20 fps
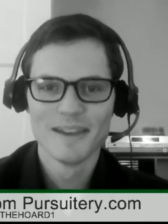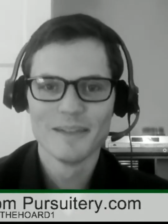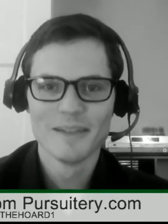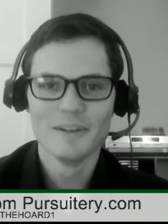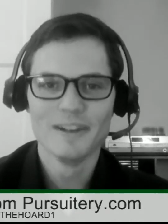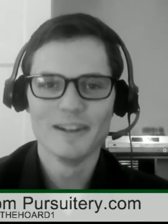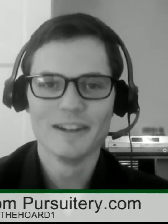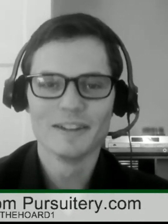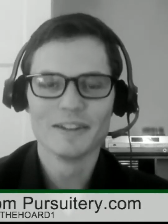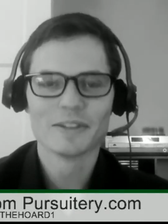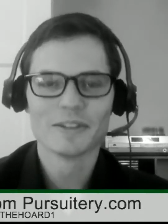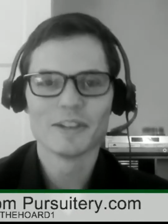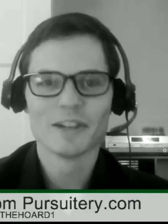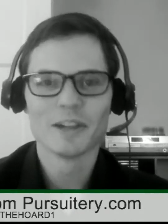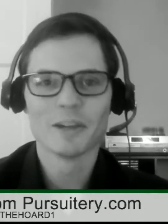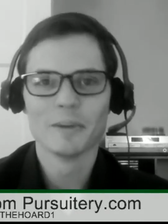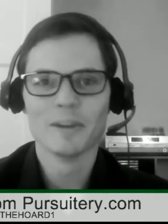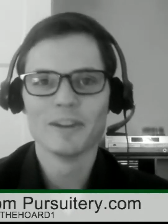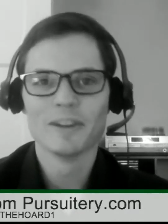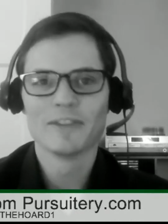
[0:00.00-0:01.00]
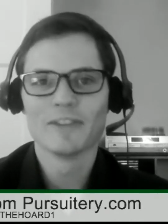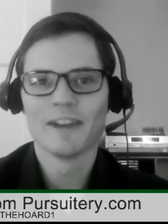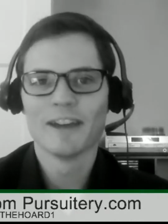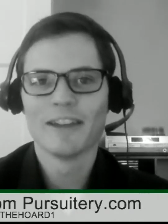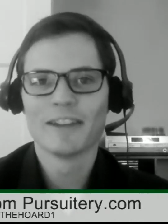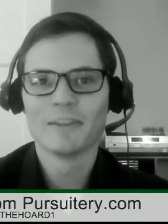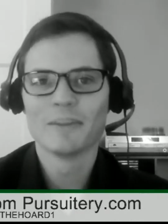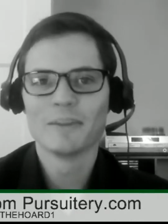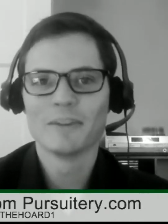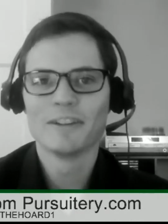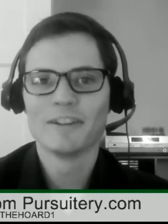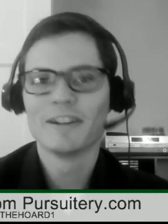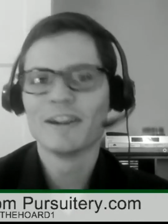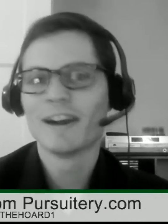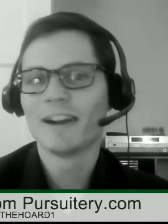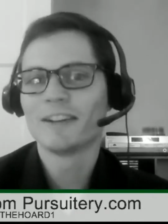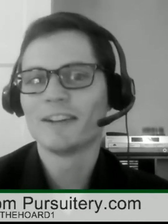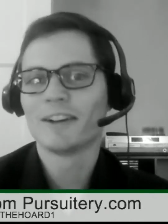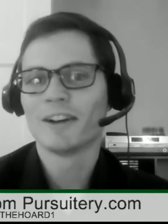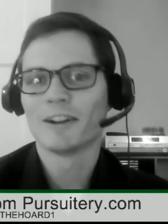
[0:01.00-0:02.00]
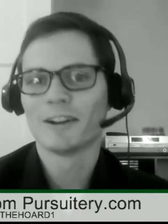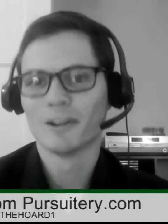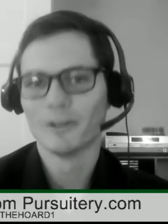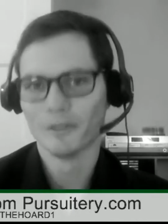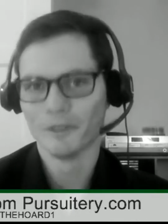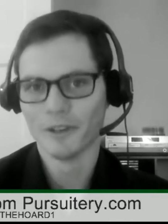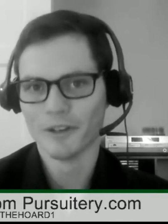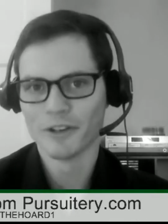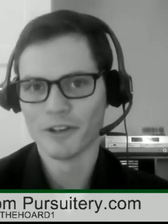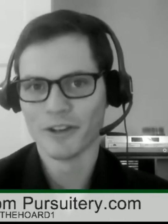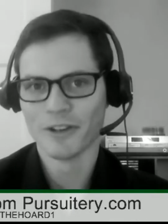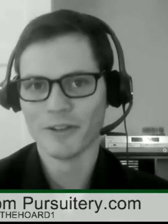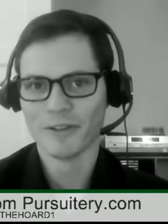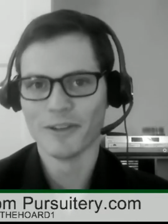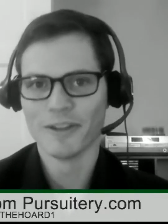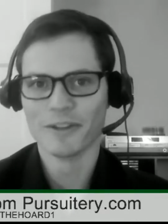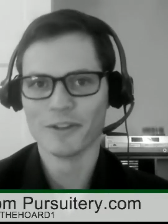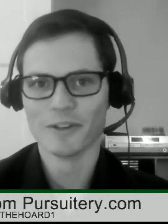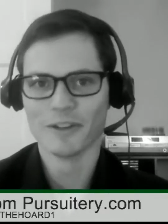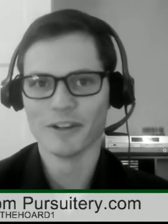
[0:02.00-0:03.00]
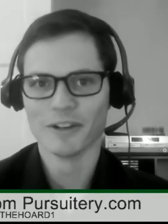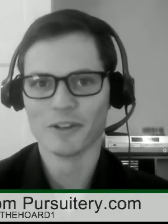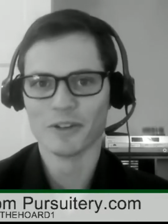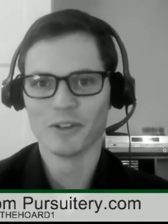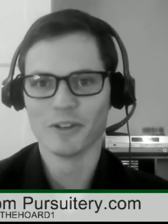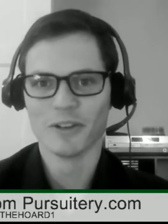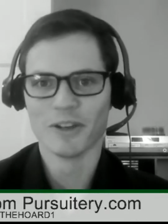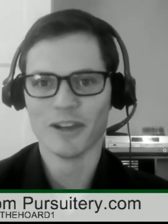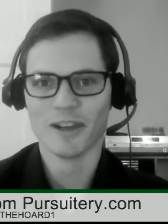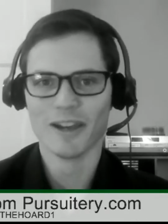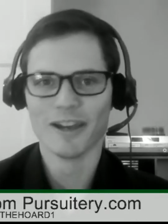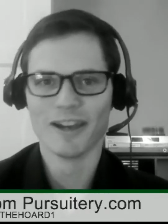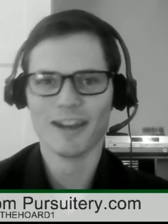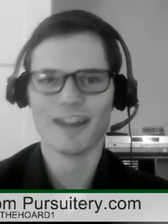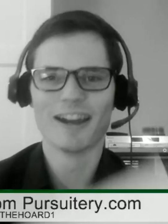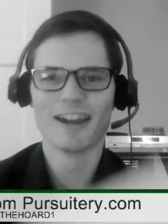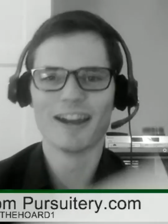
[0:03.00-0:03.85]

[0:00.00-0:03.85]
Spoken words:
We'd like to celebrate the fact that we did not talk over each other in the introduction today.